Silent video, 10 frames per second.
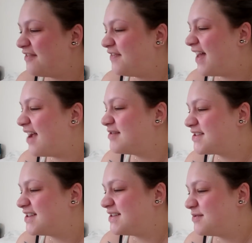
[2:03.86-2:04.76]
that fly
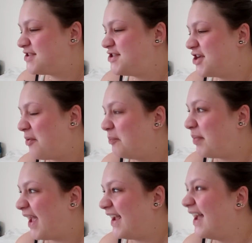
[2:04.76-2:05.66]
was because he was
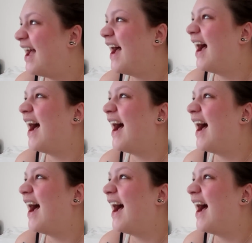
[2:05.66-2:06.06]
chomping.